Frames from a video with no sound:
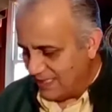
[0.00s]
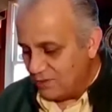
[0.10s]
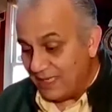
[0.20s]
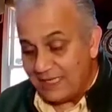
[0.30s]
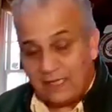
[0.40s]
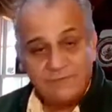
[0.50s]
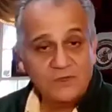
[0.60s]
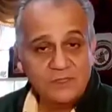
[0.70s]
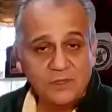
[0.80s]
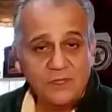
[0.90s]
thank you. And
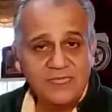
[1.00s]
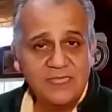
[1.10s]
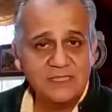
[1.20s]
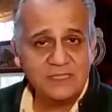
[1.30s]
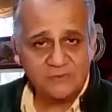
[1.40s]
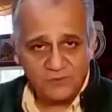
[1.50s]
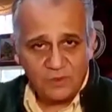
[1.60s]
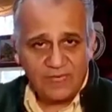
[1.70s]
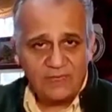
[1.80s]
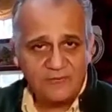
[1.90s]
for the audience, if
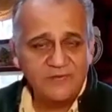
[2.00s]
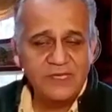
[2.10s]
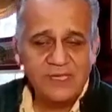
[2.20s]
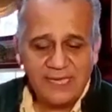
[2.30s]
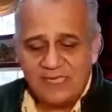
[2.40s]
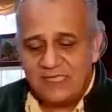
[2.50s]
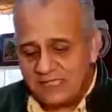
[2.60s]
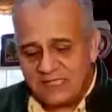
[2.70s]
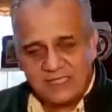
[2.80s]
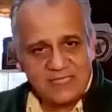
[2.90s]
you have any
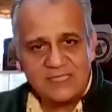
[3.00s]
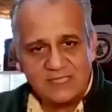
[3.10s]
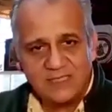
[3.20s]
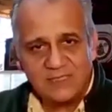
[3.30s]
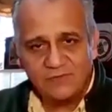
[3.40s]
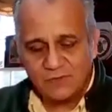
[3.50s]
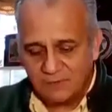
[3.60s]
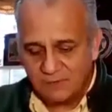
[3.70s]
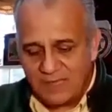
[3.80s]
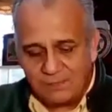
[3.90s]
suggestions
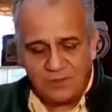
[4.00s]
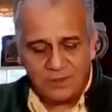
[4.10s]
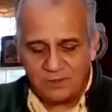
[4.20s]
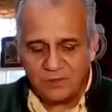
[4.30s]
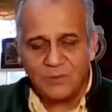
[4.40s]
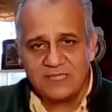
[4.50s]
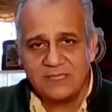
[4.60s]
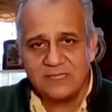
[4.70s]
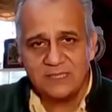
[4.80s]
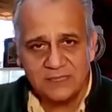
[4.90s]
for people or
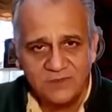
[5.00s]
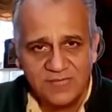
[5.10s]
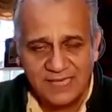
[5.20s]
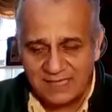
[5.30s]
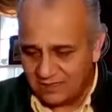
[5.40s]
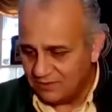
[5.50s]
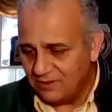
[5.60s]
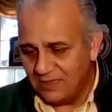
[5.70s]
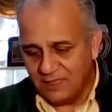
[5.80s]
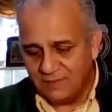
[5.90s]
questions you would like
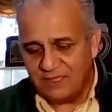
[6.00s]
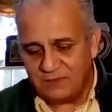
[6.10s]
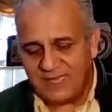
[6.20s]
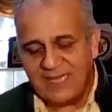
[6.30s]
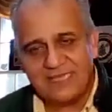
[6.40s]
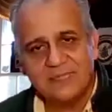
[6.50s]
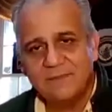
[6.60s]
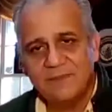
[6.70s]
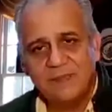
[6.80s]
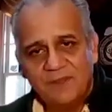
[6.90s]
me to
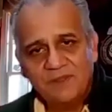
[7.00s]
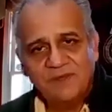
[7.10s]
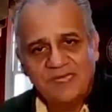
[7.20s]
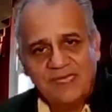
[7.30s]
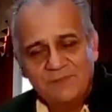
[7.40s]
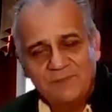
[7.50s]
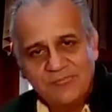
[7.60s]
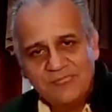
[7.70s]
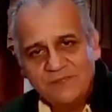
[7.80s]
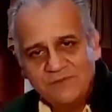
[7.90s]
ask people when
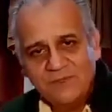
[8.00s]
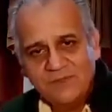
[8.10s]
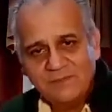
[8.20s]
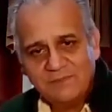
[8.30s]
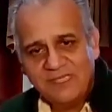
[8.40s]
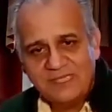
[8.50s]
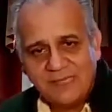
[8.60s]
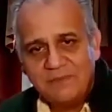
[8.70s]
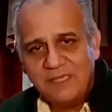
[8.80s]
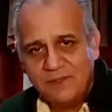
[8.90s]
I'm interviewing them,
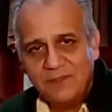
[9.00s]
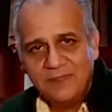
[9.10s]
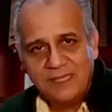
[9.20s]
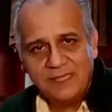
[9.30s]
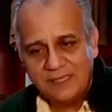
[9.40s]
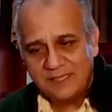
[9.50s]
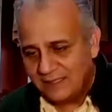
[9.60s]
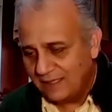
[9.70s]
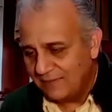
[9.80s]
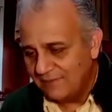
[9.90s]
please let me know,
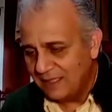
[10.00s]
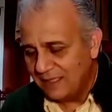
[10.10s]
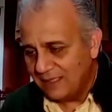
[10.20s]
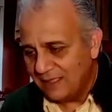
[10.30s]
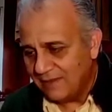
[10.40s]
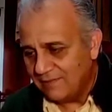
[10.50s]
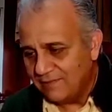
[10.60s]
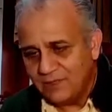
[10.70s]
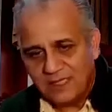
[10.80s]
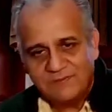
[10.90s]
and I
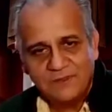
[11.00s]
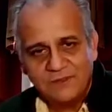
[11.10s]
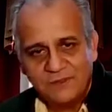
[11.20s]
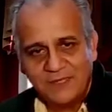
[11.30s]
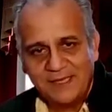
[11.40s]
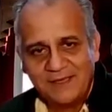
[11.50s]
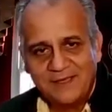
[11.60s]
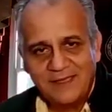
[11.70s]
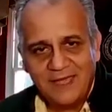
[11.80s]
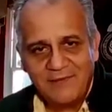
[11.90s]
would love to do
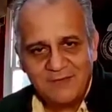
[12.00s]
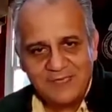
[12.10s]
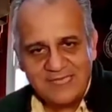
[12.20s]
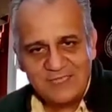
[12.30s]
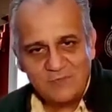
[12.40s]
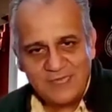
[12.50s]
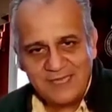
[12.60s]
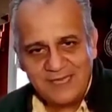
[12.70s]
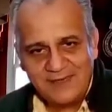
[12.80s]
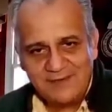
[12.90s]
that. Have a nice
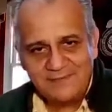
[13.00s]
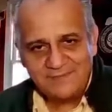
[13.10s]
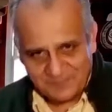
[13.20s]
weekend.